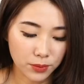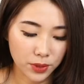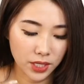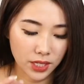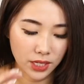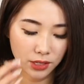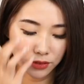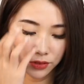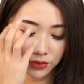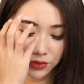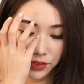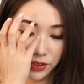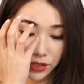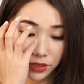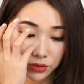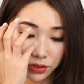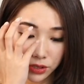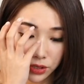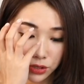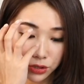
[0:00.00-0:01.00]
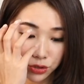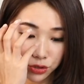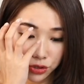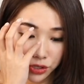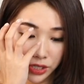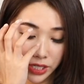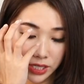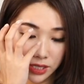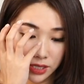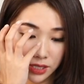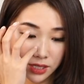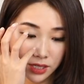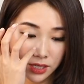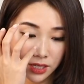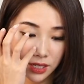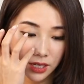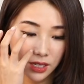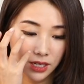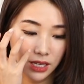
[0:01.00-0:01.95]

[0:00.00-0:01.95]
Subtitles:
Behavioral traits.